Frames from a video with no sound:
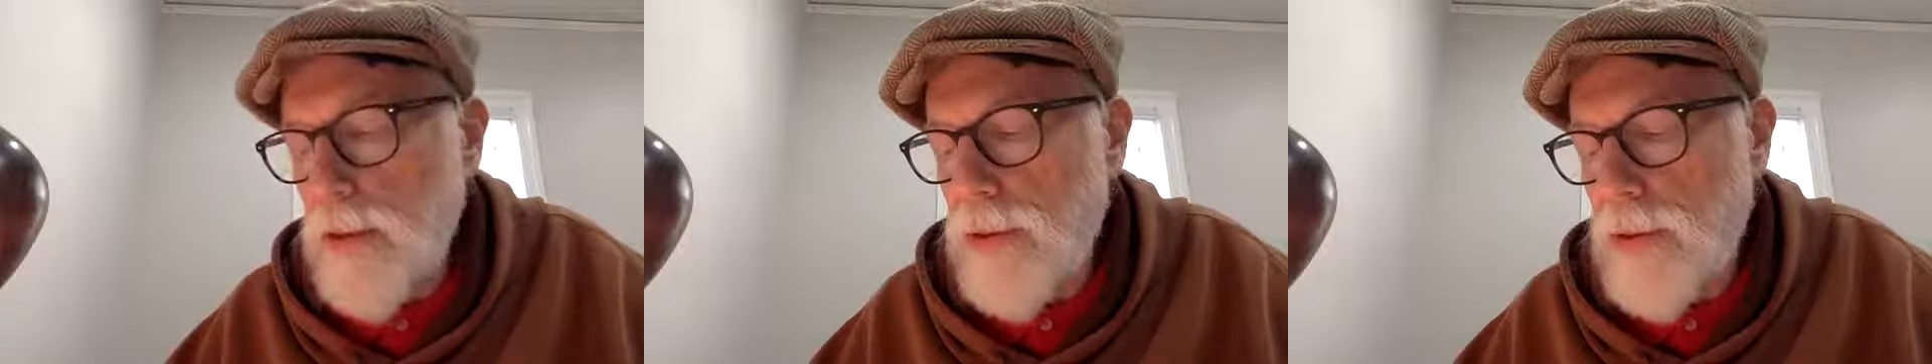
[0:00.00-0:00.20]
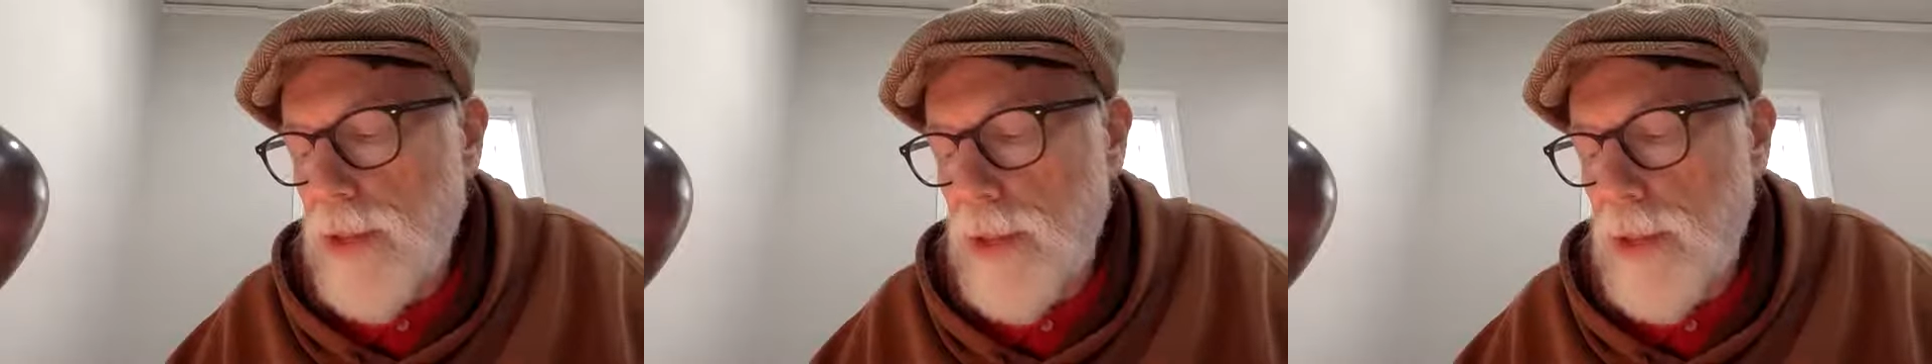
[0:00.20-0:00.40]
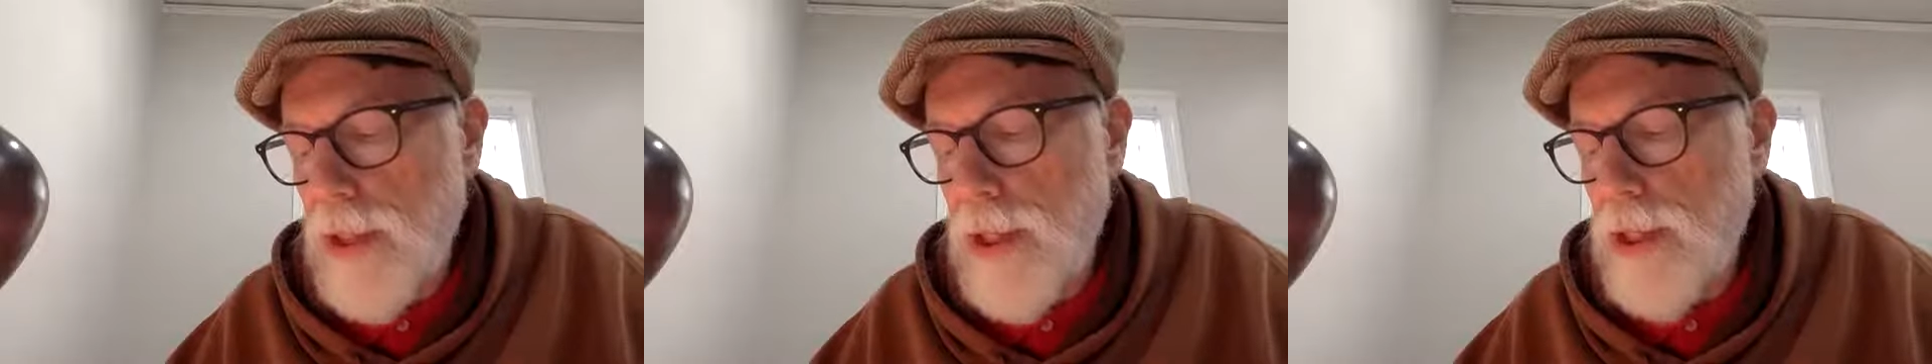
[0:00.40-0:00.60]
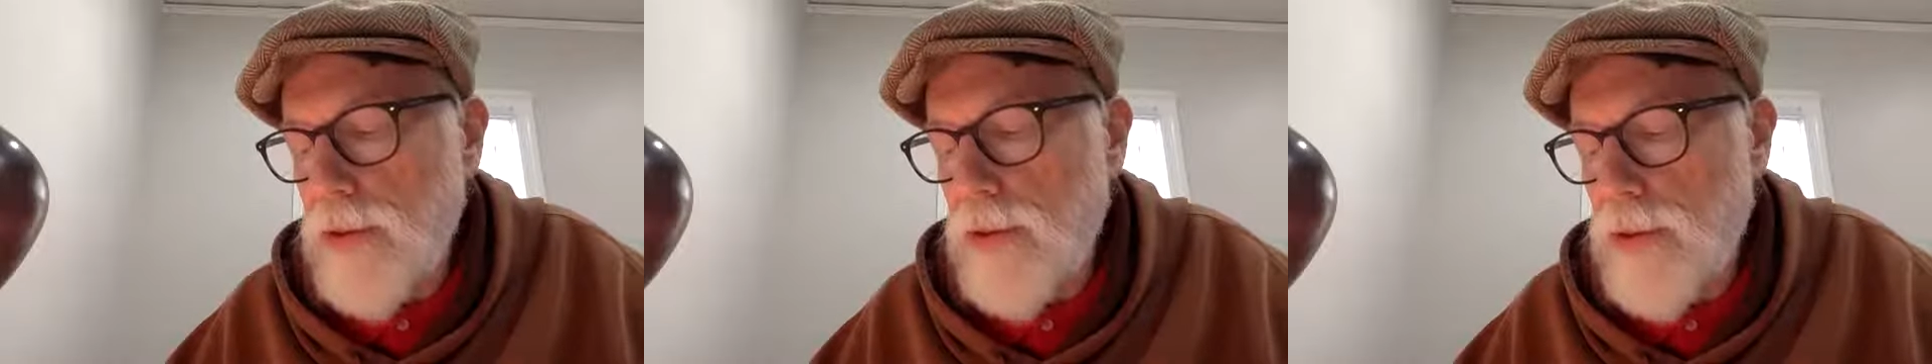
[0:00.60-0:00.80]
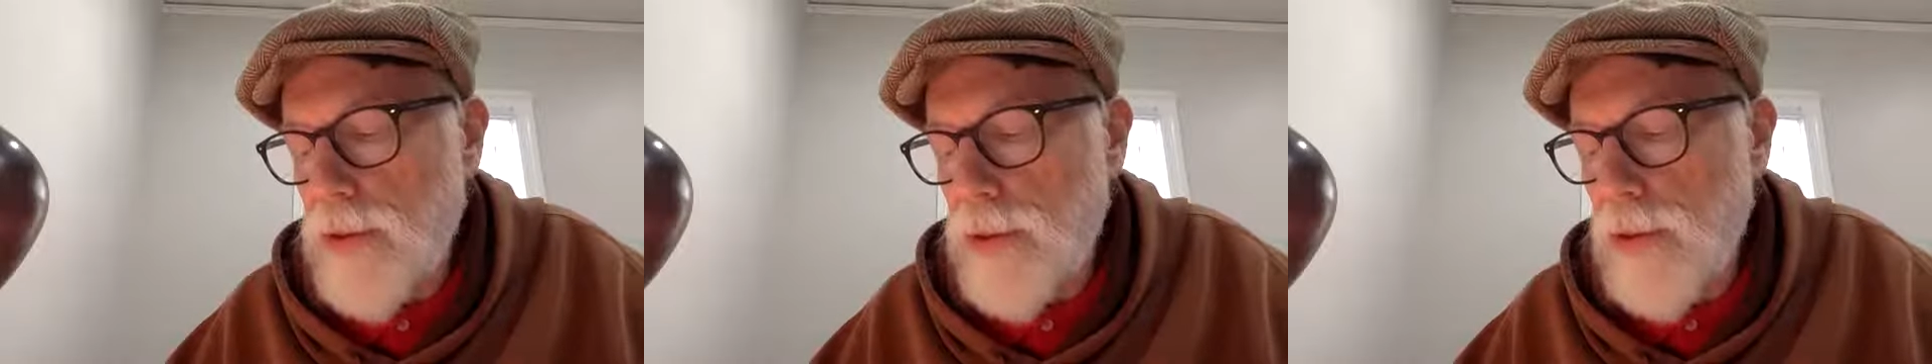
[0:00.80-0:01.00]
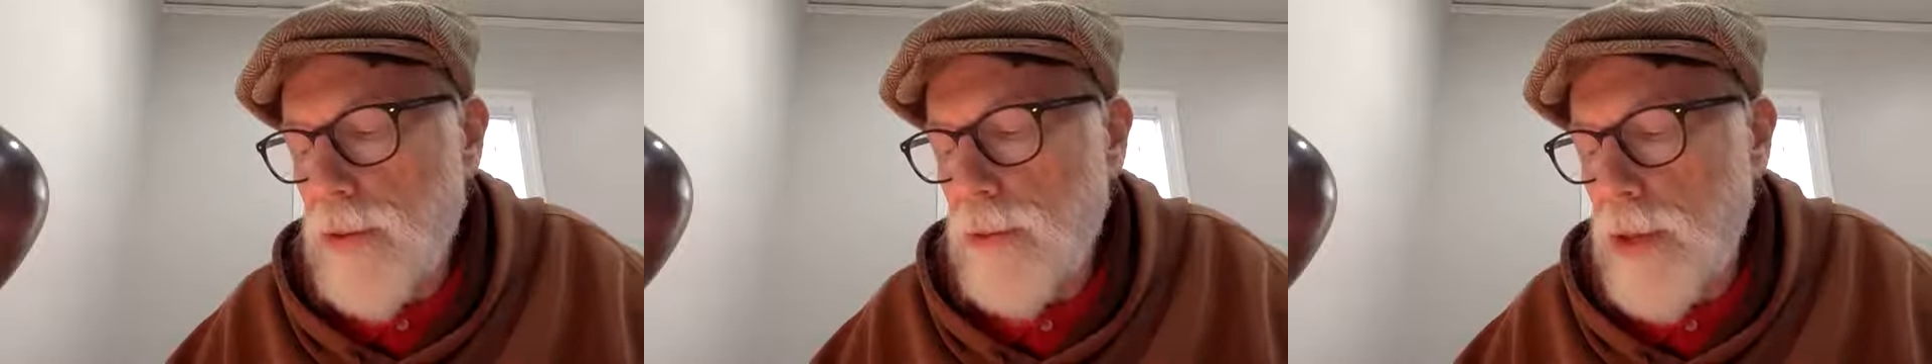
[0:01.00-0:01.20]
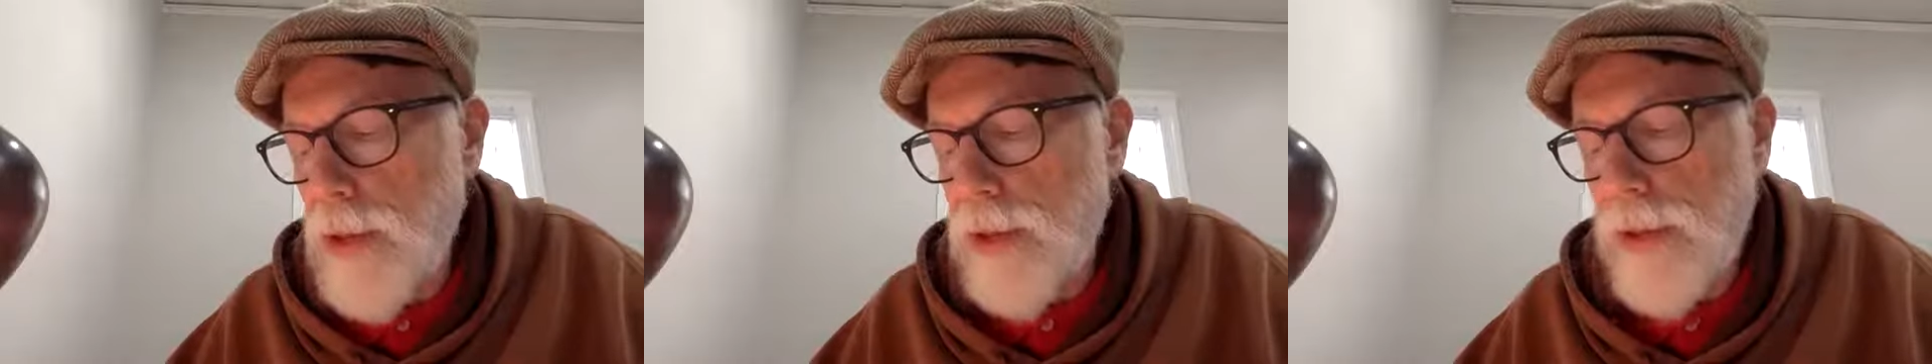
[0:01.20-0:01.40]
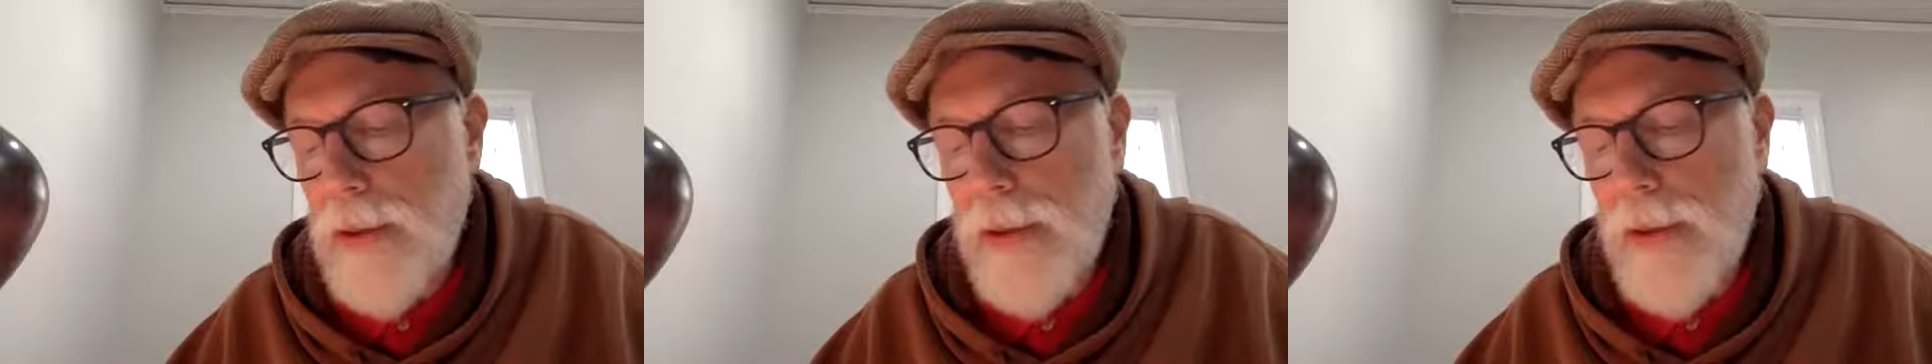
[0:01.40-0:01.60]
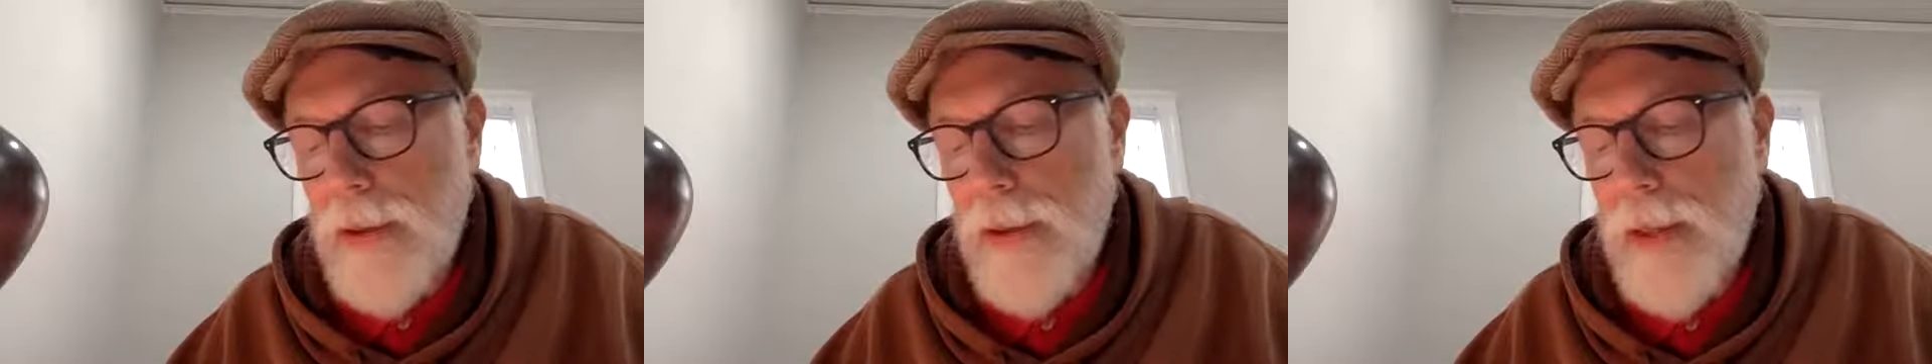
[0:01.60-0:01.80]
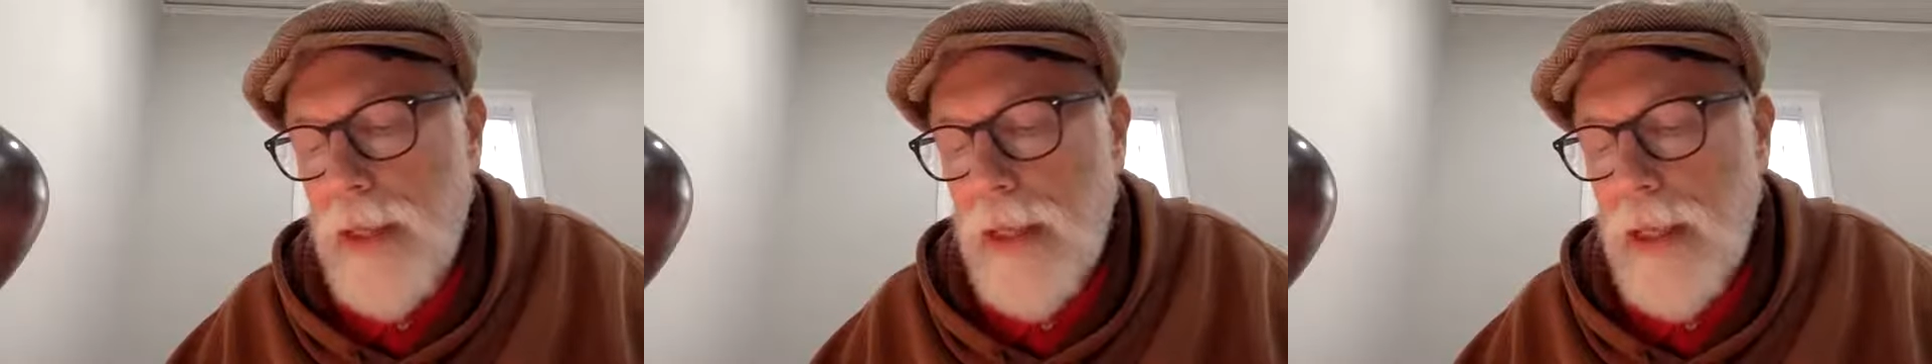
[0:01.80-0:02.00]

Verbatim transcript: is to teach true brotherhood